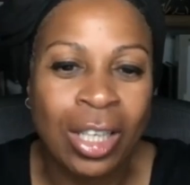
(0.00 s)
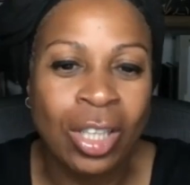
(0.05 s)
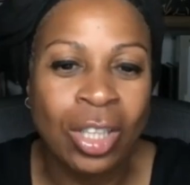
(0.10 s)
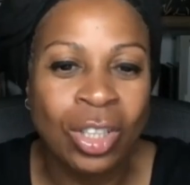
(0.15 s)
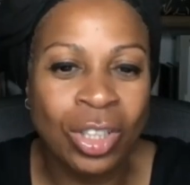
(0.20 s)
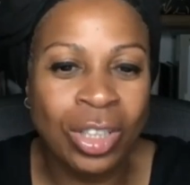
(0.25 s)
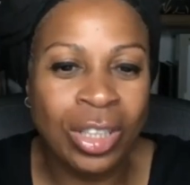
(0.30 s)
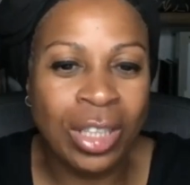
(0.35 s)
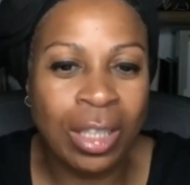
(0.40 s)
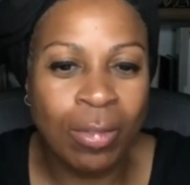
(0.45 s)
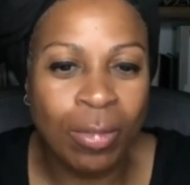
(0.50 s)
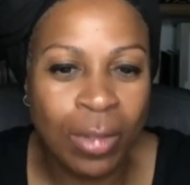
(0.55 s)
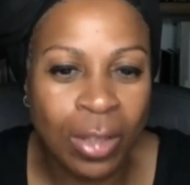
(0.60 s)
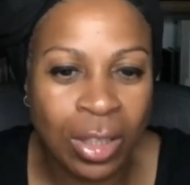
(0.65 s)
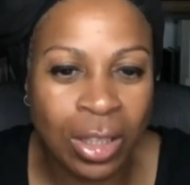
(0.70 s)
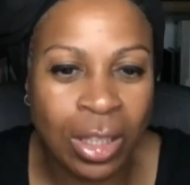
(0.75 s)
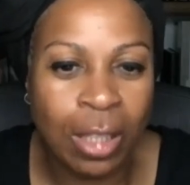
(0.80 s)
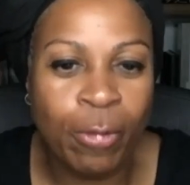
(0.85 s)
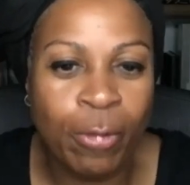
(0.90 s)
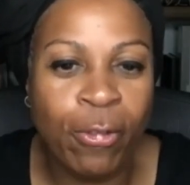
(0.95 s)
she
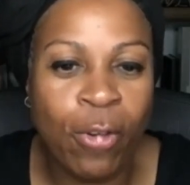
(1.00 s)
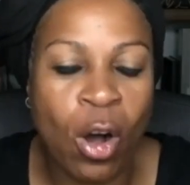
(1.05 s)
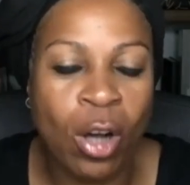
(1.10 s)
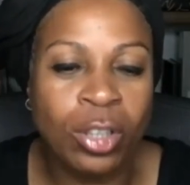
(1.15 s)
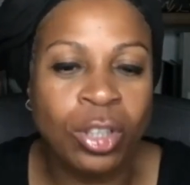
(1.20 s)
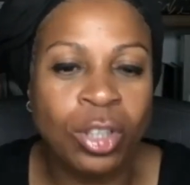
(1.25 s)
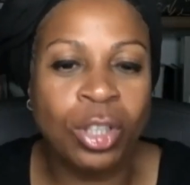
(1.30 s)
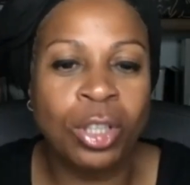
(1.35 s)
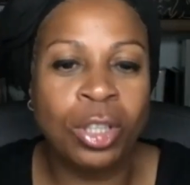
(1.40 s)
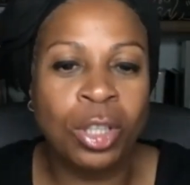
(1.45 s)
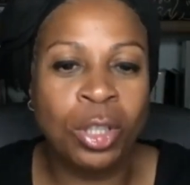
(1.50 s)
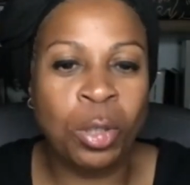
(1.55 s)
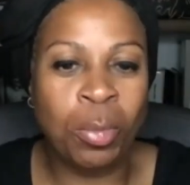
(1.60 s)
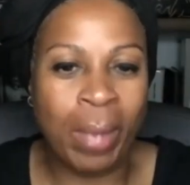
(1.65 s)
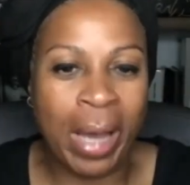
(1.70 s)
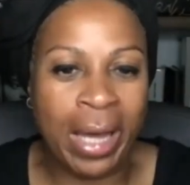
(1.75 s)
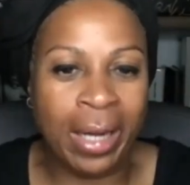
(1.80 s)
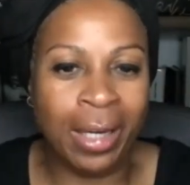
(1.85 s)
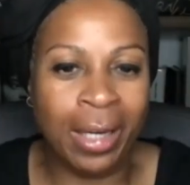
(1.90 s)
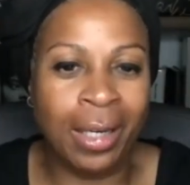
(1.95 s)
fostered
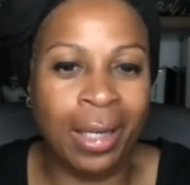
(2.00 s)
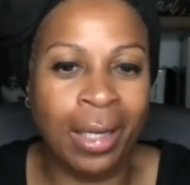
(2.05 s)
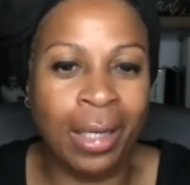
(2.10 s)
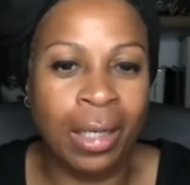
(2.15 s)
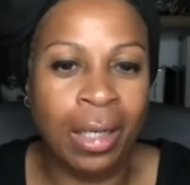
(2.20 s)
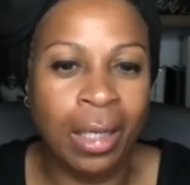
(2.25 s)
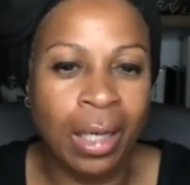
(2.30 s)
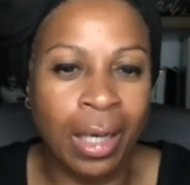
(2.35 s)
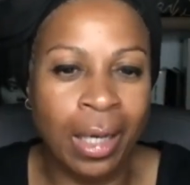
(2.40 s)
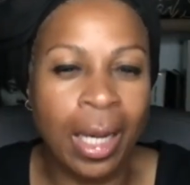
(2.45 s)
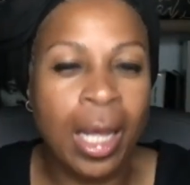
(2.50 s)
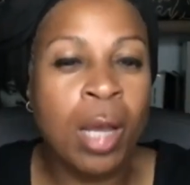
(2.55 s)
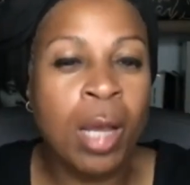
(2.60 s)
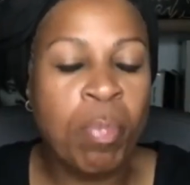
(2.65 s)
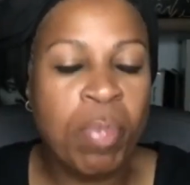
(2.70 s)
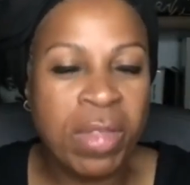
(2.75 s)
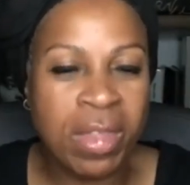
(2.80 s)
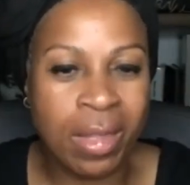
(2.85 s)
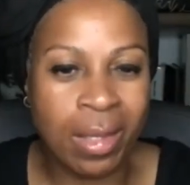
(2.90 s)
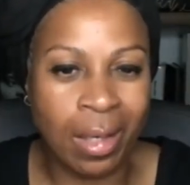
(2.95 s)
humanity and
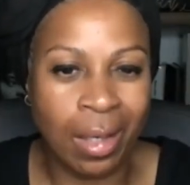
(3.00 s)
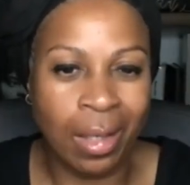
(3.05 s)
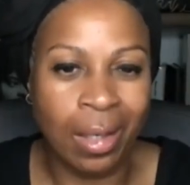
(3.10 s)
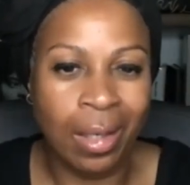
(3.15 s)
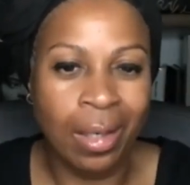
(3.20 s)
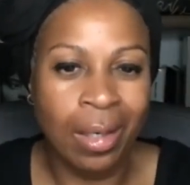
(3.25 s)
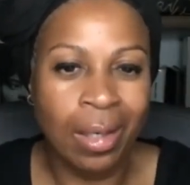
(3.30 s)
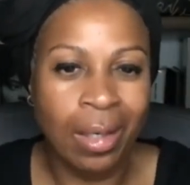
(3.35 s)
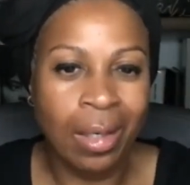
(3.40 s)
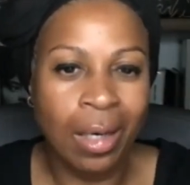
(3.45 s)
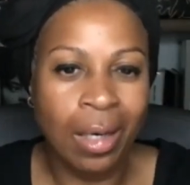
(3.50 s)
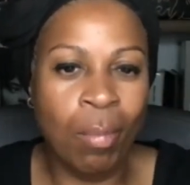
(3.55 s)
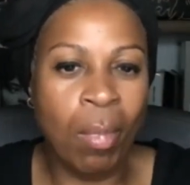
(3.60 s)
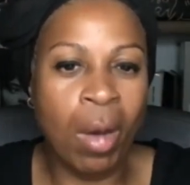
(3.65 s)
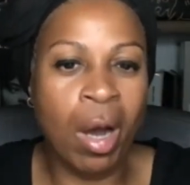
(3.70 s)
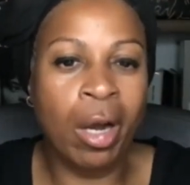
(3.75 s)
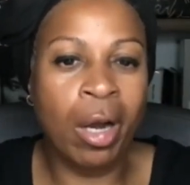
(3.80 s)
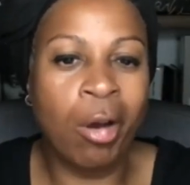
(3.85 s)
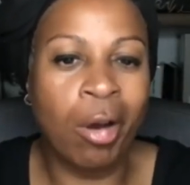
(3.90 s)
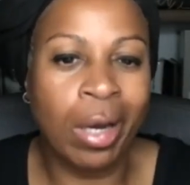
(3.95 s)
empathy
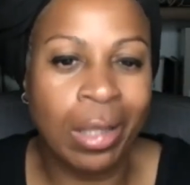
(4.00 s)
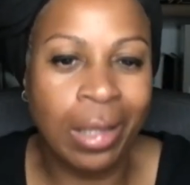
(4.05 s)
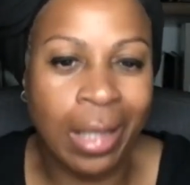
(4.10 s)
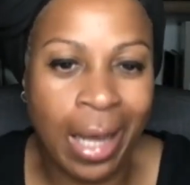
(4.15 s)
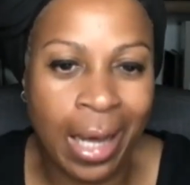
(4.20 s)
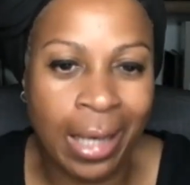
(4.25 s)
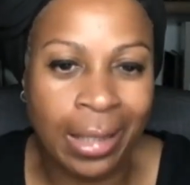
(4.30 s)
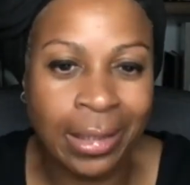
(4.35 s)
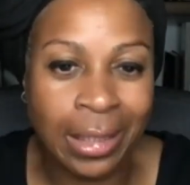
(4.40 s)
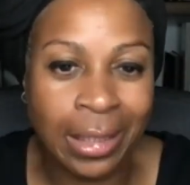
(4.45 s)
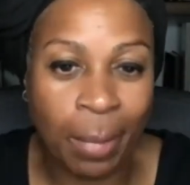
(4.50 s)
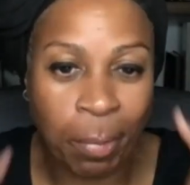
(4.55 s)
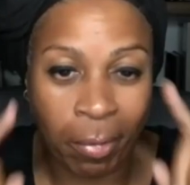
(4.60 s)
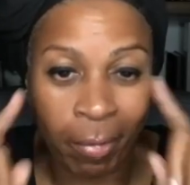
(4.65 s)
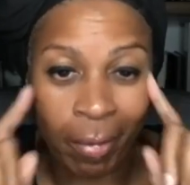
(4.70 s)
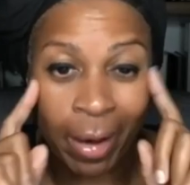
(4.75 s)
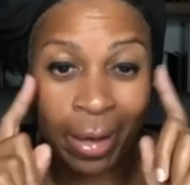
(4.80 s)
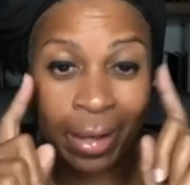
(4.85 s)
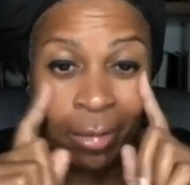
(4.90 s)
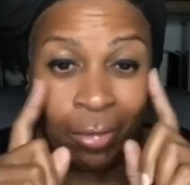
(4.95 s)
among her class,
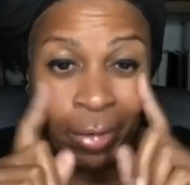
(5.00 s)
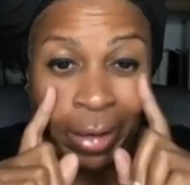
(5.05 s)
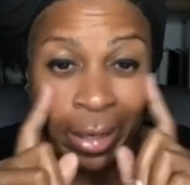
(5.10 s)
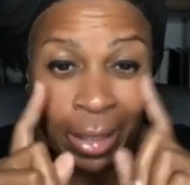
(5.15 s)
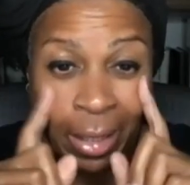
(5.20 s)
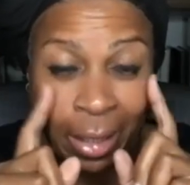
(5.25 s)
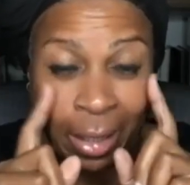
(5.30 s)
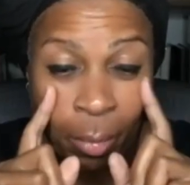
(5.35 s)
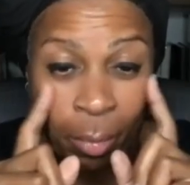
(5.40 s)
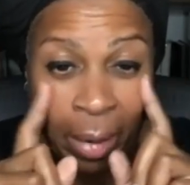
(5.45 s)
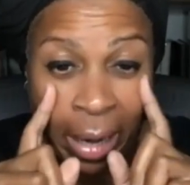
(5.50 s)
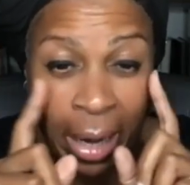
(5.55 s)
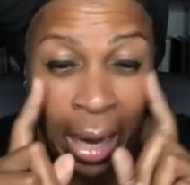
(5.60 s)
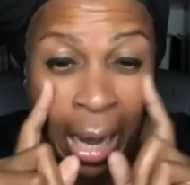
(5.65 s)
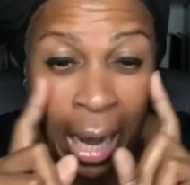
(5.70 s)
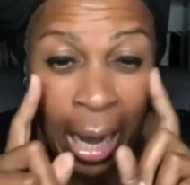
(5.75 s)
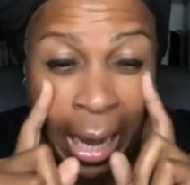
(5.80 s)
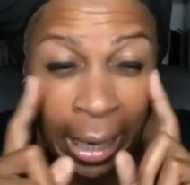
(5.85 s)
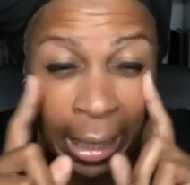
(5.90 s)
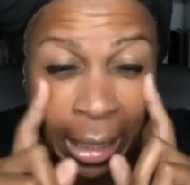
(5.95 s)
separating them by
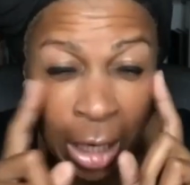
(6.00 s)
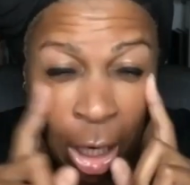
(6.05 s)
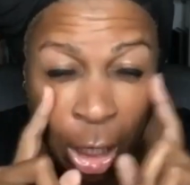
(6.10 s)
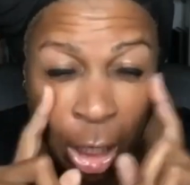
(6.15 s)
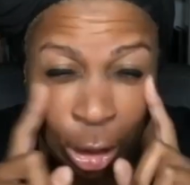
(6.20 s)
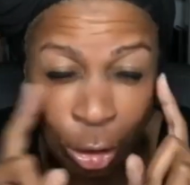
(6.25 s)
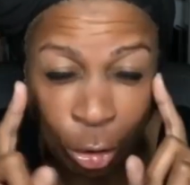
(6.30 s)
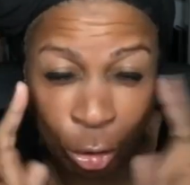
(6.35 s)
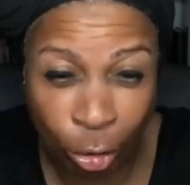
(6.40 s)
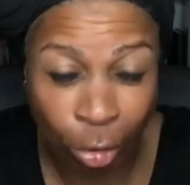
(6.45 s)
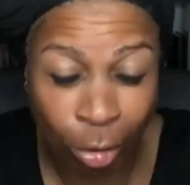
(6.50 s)
eye color.